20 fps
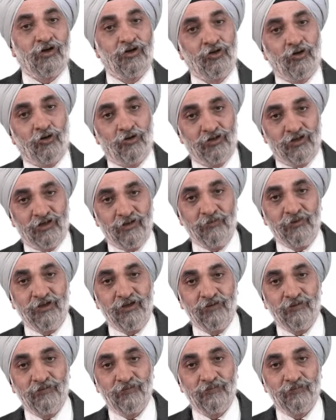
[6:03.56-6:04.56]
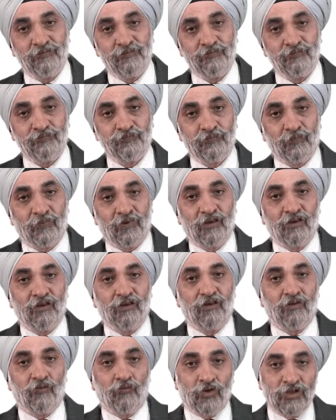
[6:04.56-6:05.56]
a non-TB.
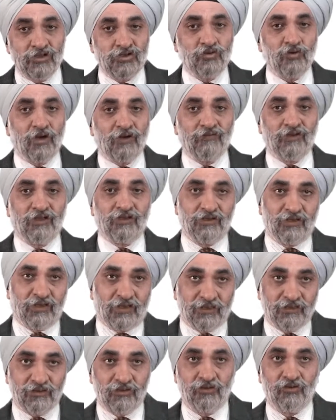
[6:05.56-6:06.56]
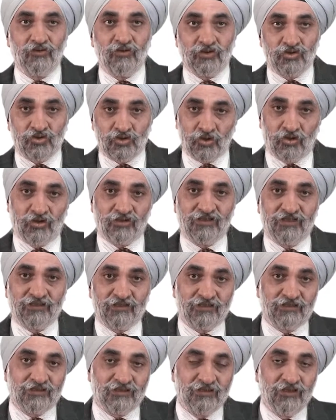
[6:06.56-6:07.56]
Once you have done that, you are sure
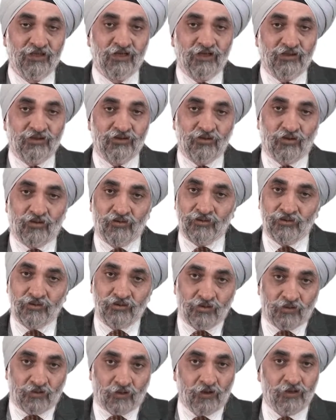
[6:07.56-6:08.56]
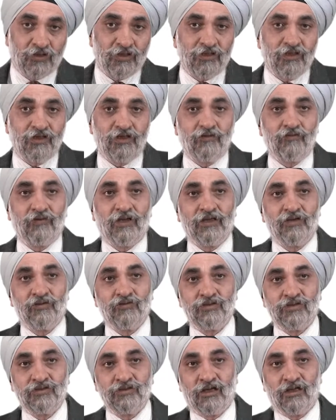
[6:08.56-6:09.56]
that your alternative
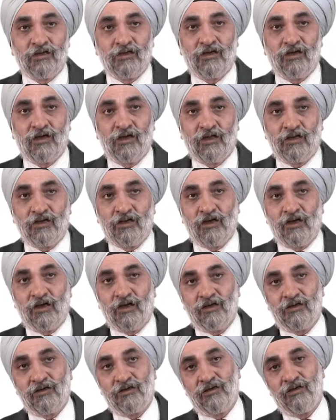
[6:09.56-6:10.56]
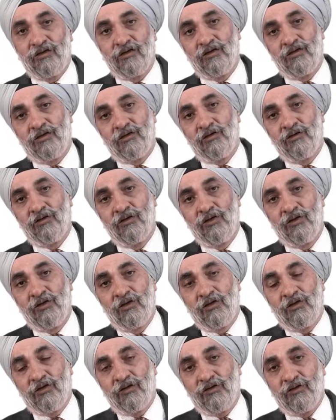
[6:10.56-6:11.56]
diagnoses are
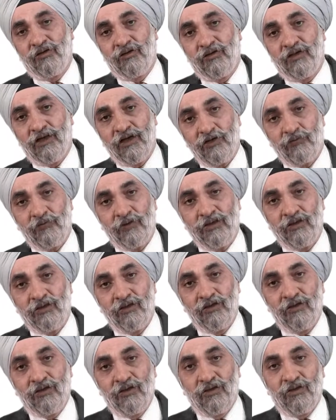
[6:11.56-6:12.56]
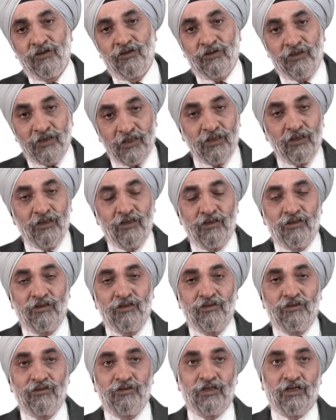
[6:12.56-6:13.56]
dealt with, then
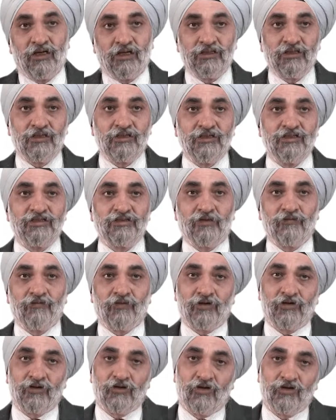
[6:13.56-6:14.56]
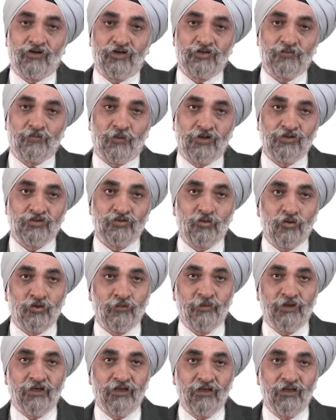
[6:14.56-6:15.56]
the other reason for a non-response
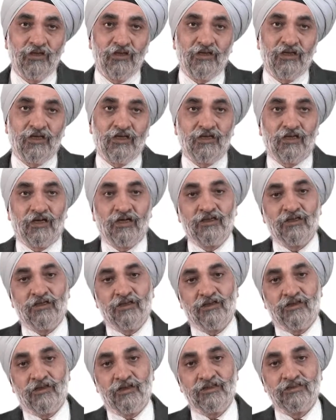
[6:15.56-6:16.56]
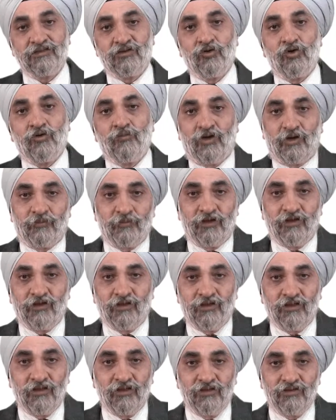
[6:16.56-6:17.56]
could be an unaddressed
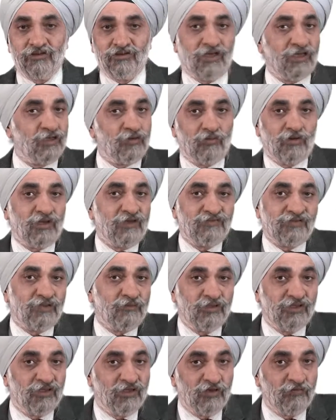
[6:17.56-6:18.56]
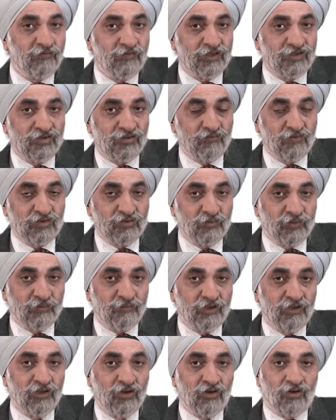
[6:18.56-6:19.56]
comorbidity. Child could have some other infection which may
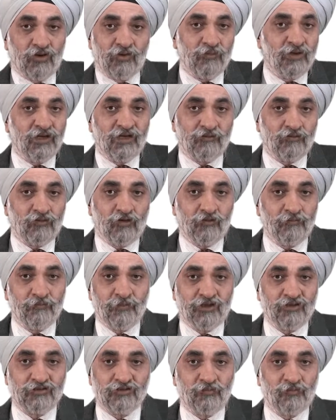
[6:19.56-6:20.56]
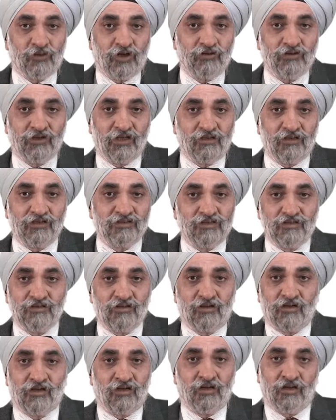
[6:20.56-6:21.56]
be, or may have cough because of bronchiectasis
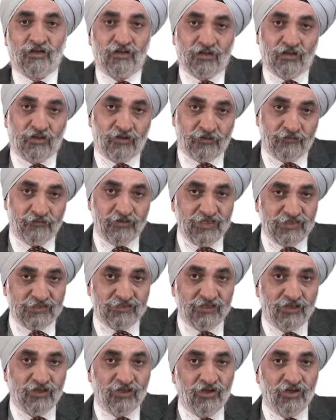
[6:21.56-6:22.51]
or wheeze,